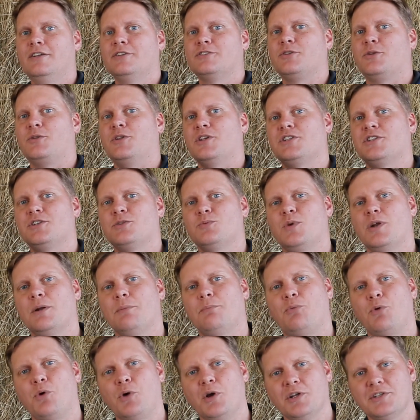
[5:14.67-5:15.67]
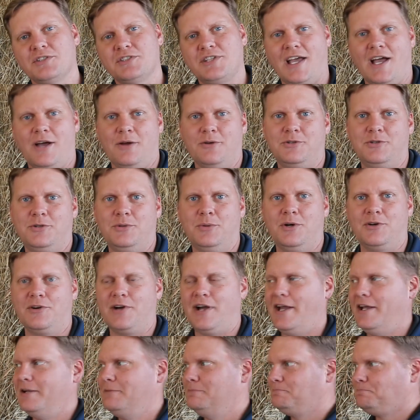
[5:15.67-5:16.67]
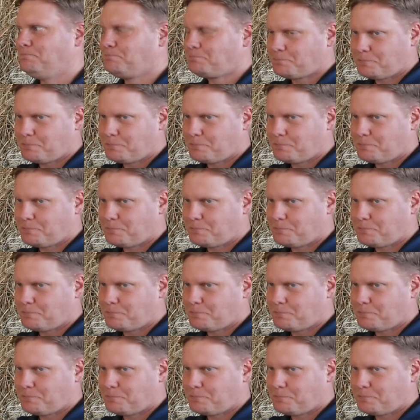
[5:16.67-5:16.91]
So this is what it boils down to, all right?